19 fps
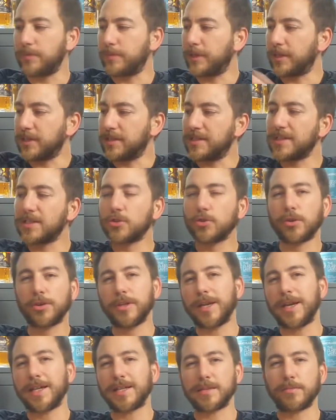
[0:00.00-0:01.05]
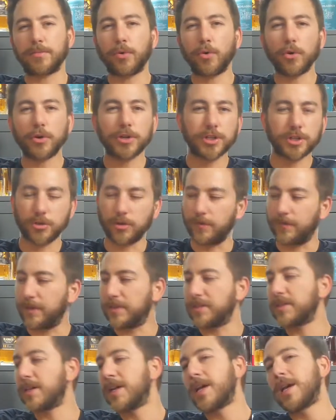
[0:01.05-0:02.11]
because this only has a portion of
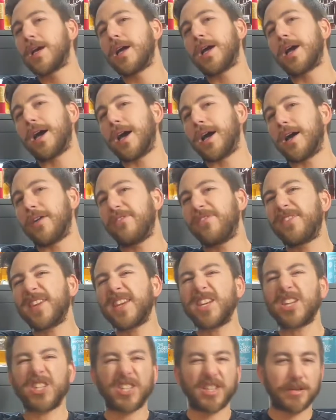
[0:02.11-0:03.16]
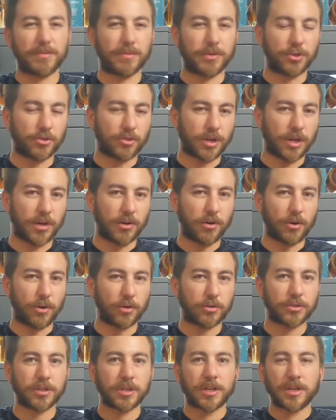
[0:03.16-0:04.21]
it finished in Mizunara
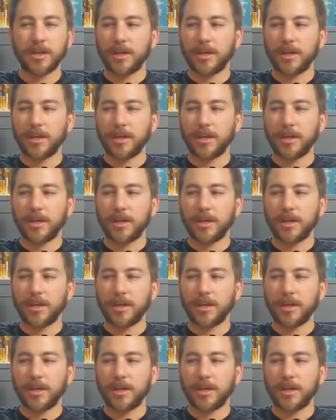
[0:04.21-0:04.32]
oaks.